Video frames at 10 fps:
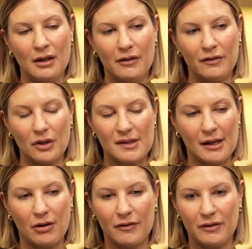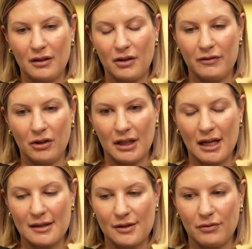OCRF and Ovarian
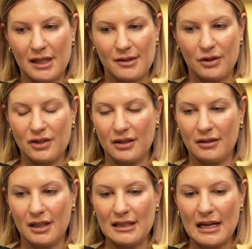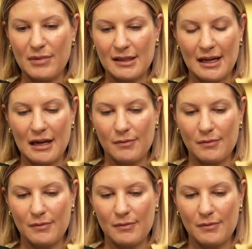Cancer Research and in Tammy's name.